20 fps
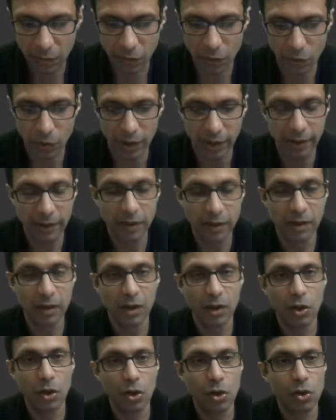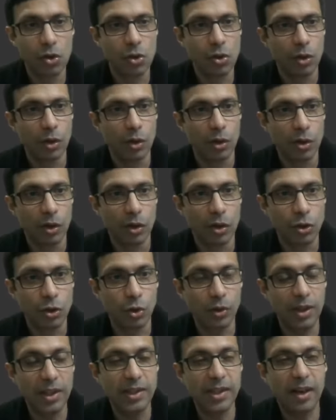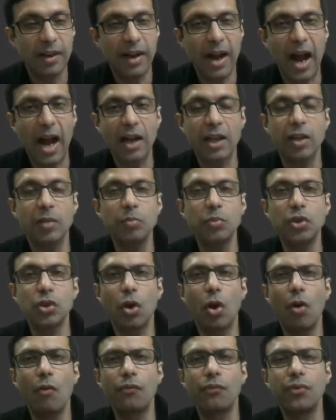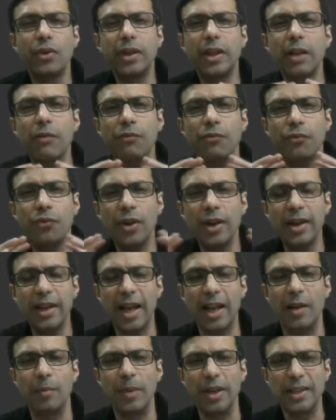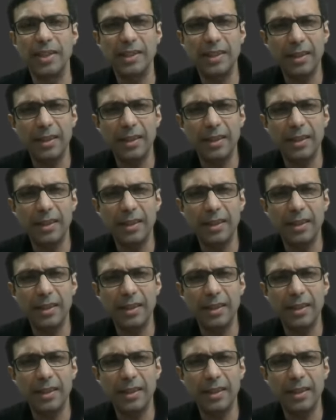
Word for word: Okay. So these are atoms of different elements,